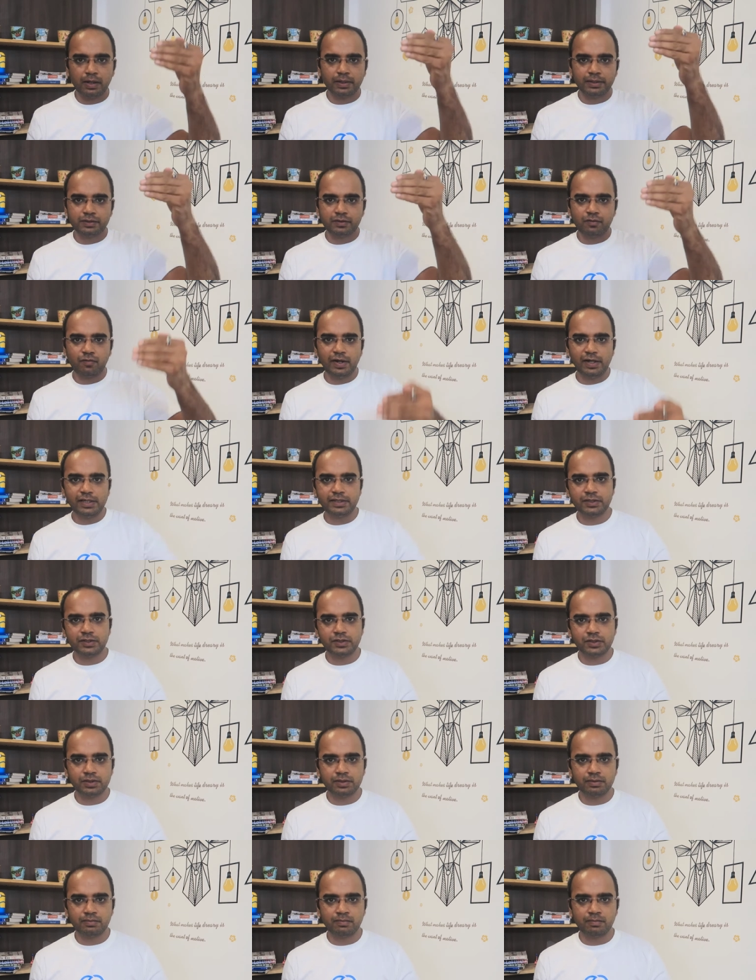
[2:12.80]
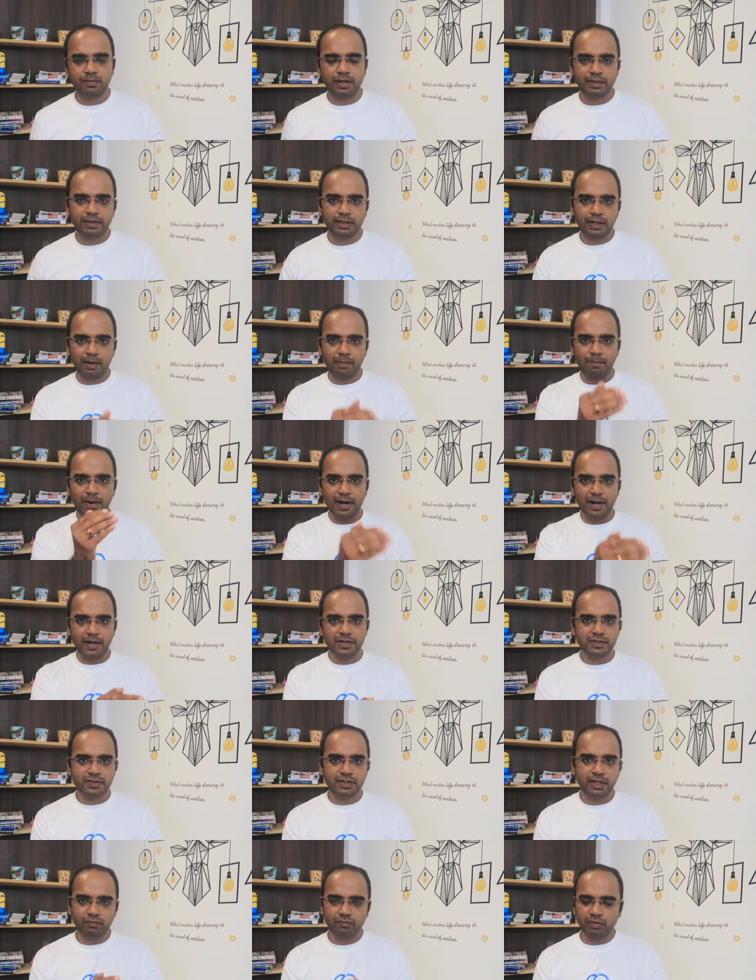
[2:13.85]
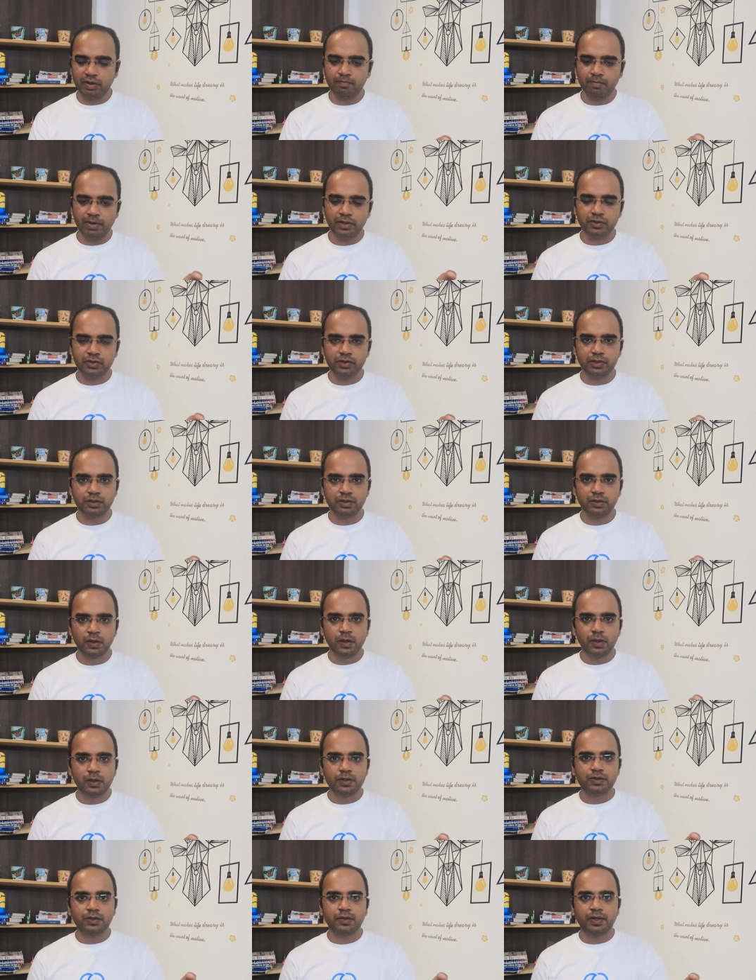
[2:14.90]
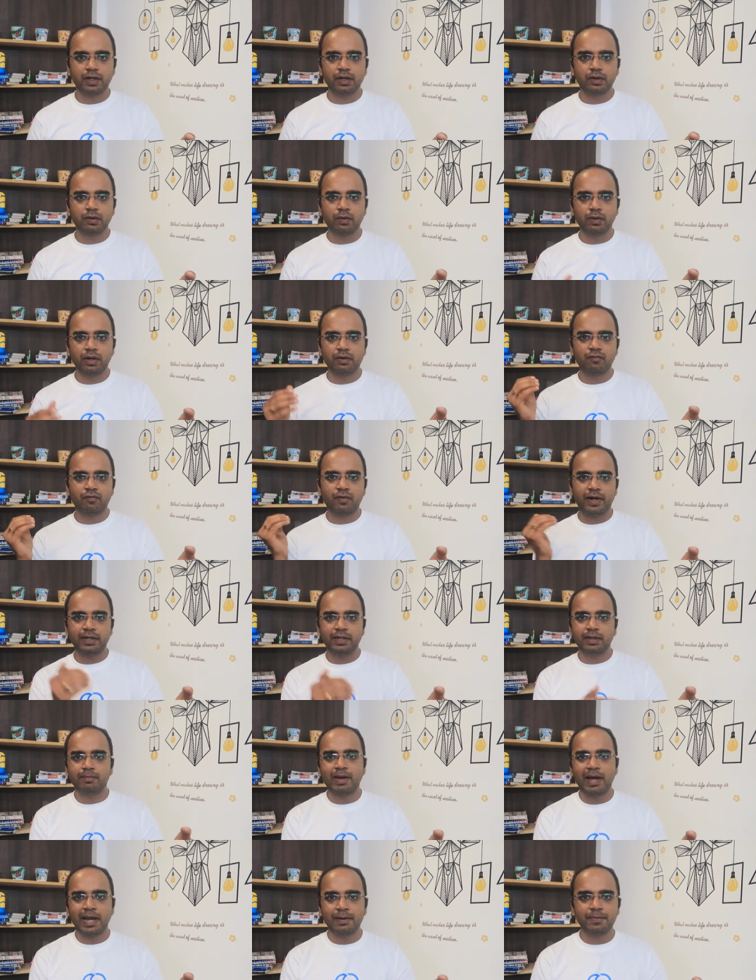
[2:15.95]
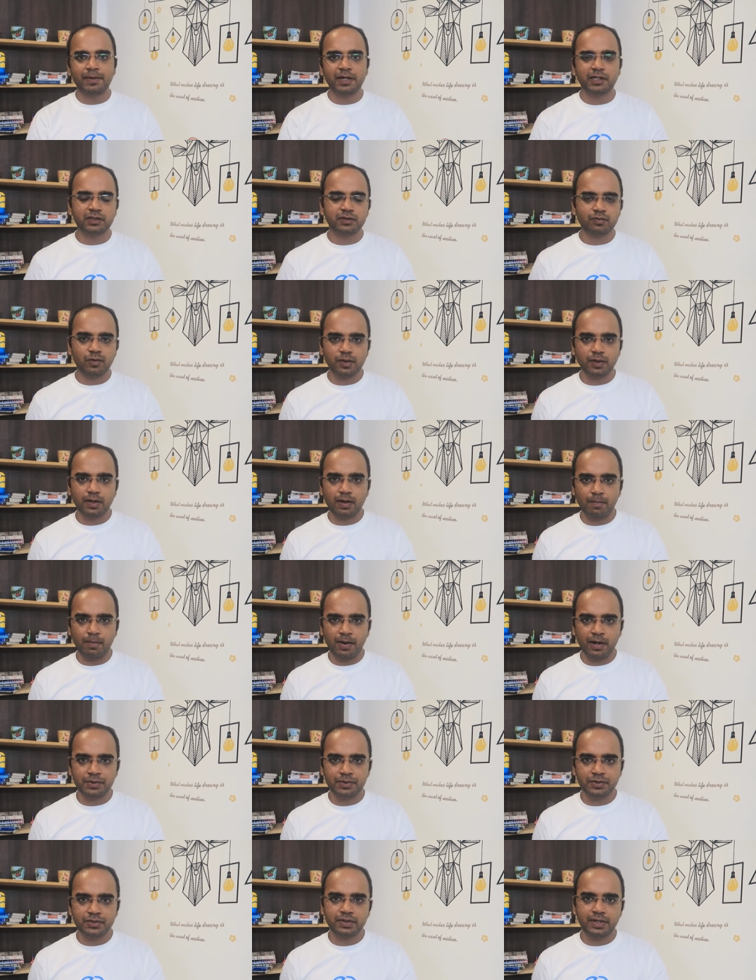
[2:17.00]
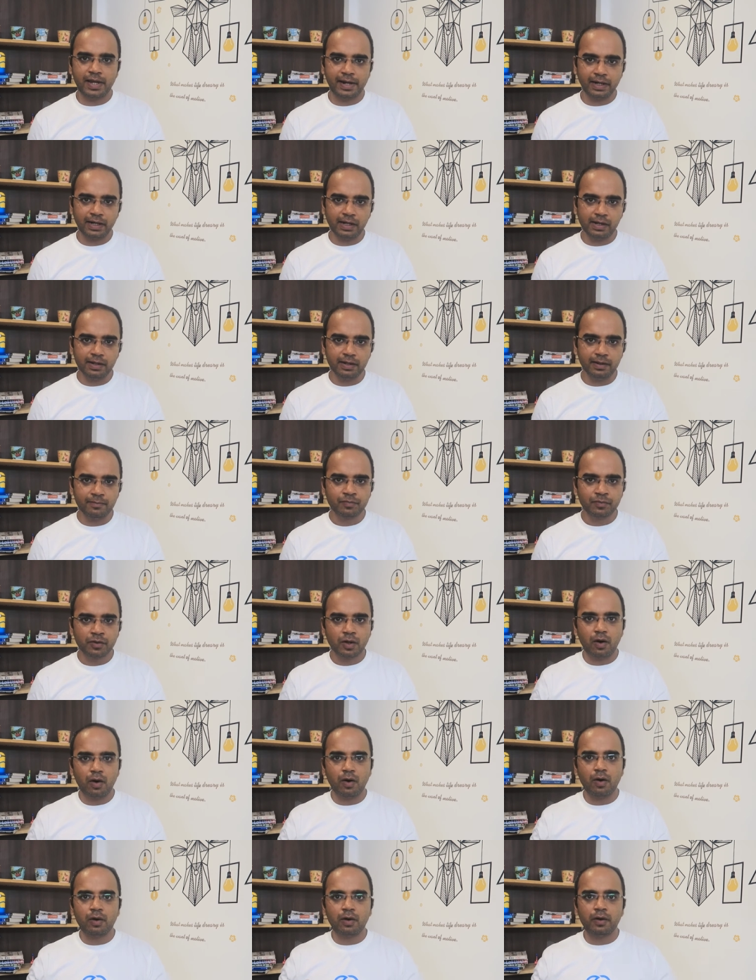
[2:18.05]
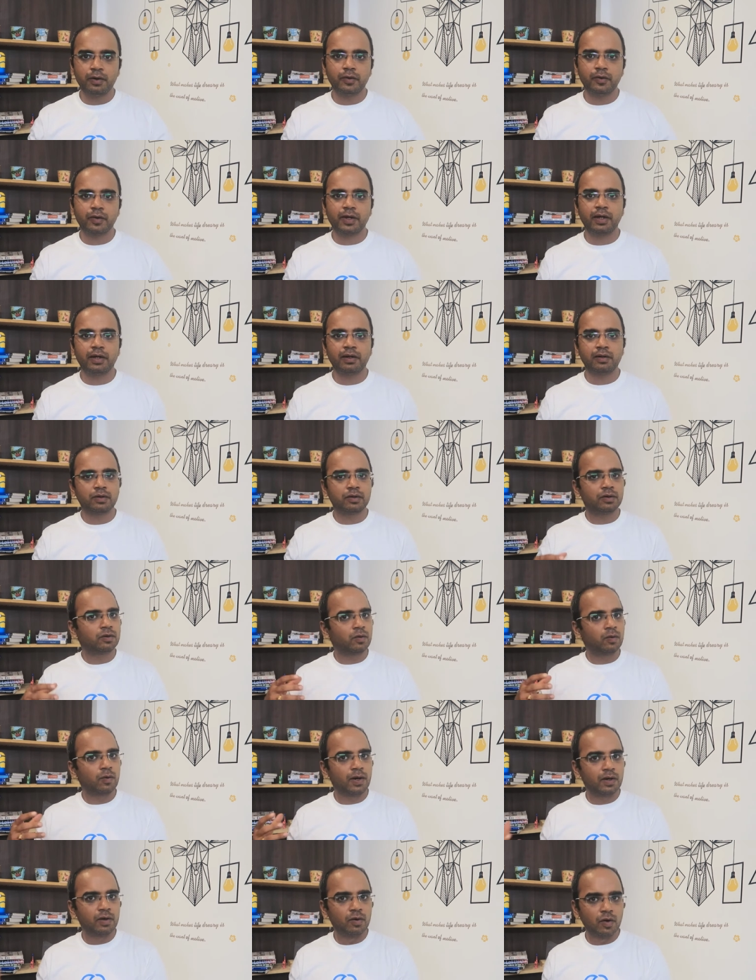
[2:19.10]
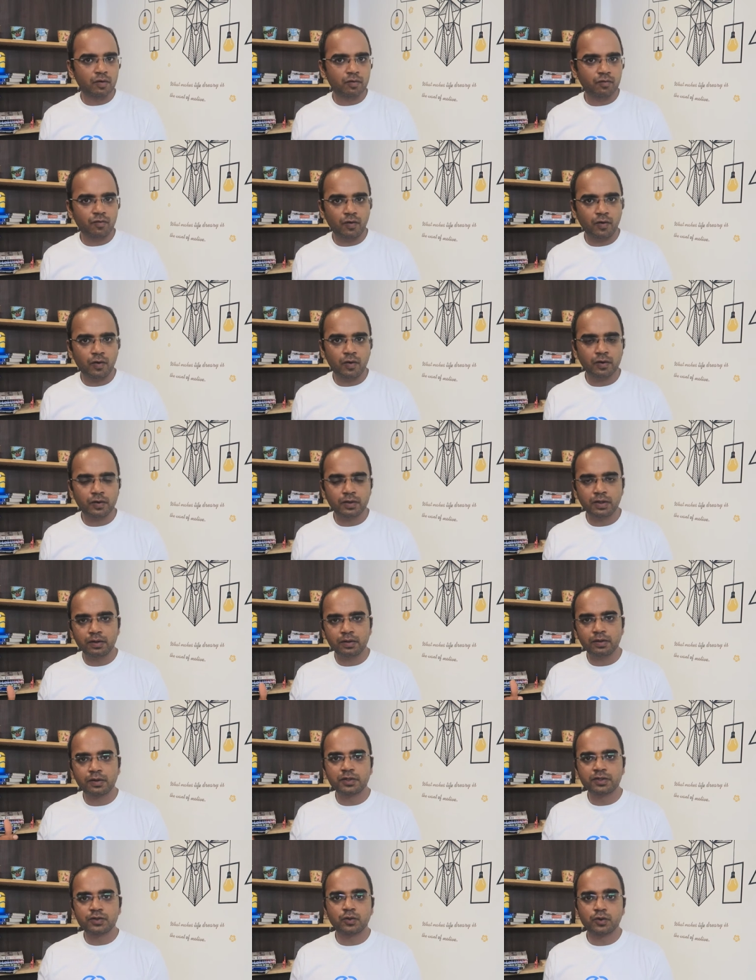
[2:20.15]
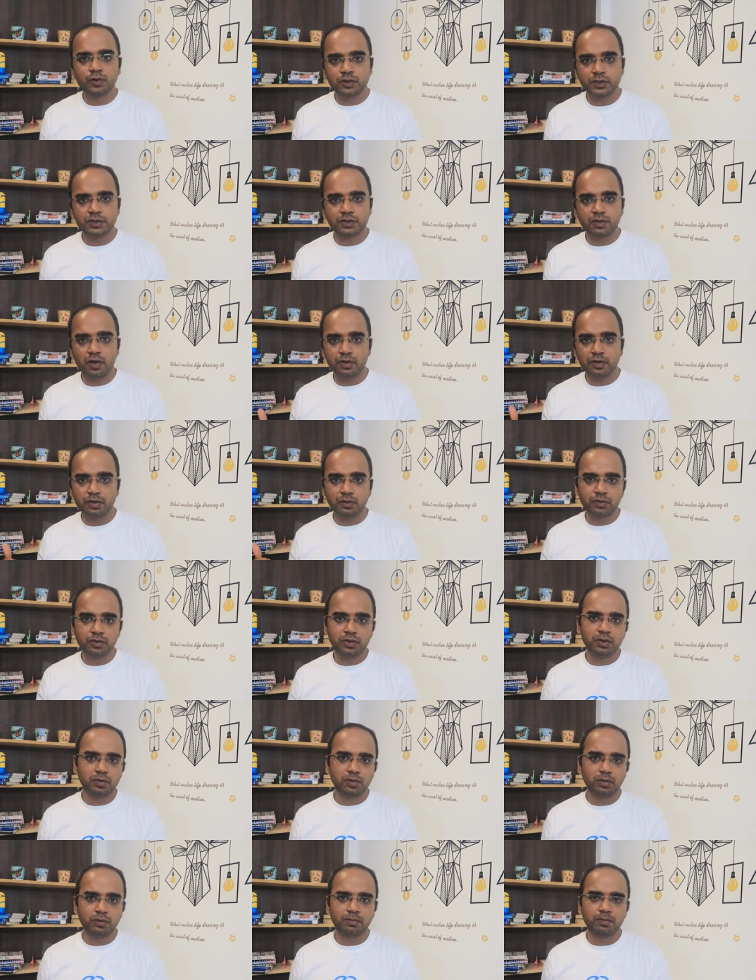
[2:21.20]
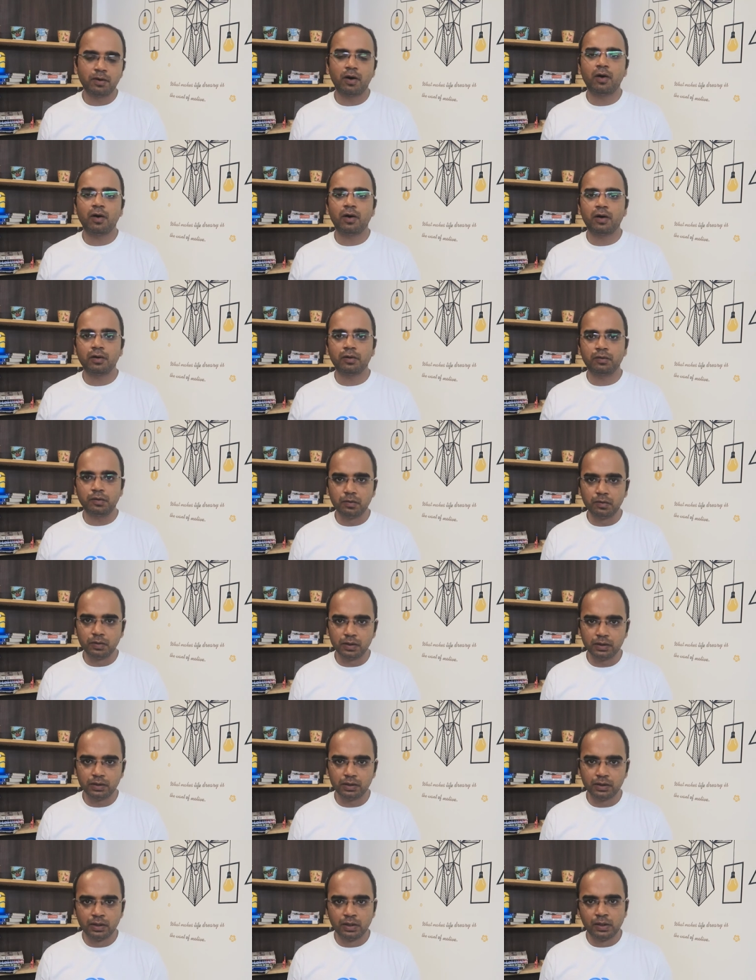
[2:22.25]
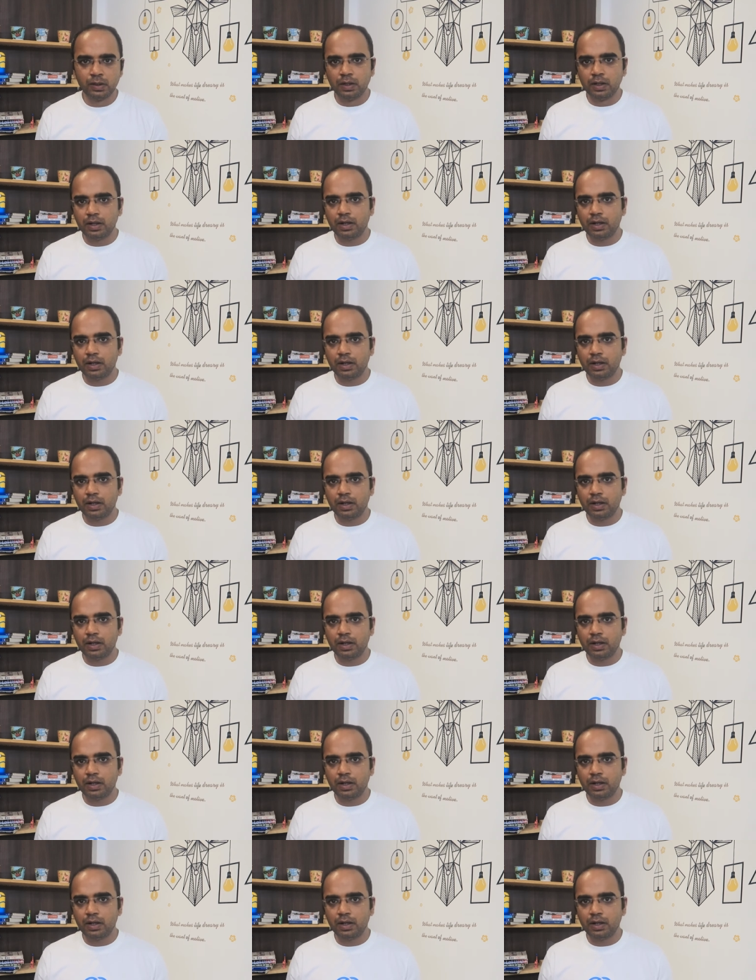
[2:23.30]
there's a file system and the commands that we have mentioned. So you can go and find the man pages for the commands directly, or you can go and look for the resources on YouTube or Google.